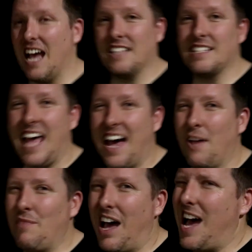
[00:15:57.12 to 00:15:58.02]
Yeah, it's loud.
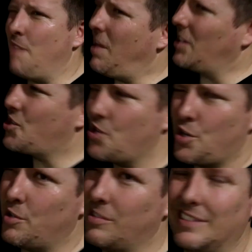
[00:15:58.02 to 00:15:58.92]

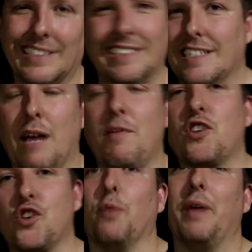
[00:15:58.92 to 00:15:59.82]
I'm not
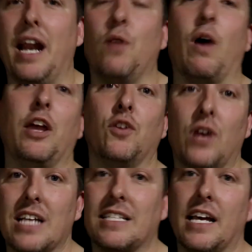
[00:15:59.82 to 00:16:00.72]
sure. But anyway, you
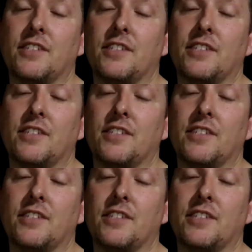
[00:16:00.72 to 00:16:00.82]
guys let us